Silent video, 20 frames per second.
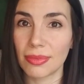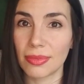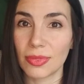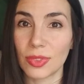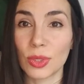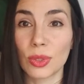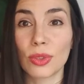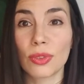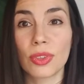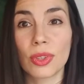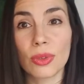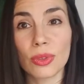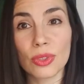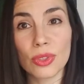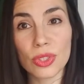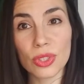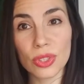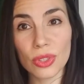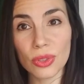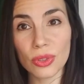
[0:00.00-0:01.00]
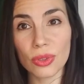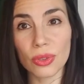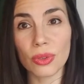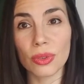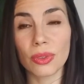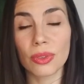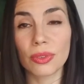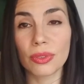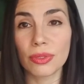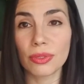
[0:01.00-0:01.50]
So if you're a 2,
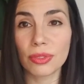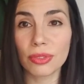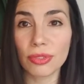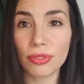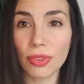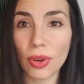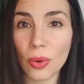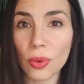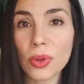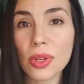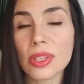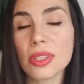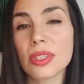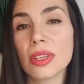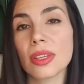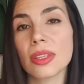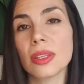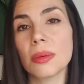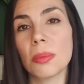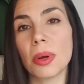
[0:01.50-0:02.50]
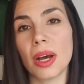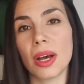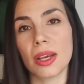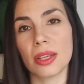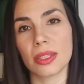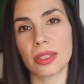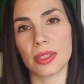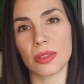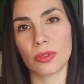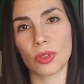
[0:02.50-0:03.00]
focus on the
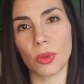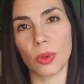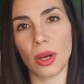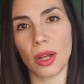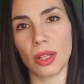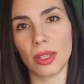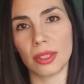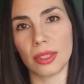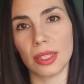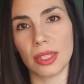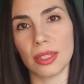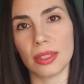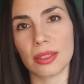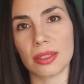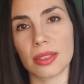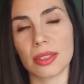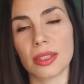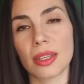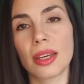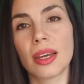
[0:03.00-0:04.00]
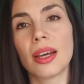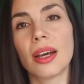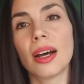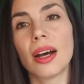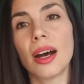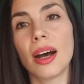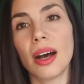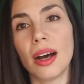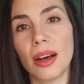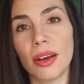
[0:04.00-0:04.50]
positive qualities
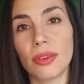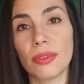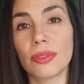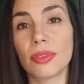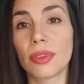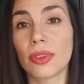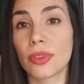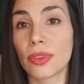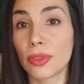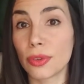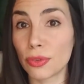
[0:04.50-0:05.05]
of the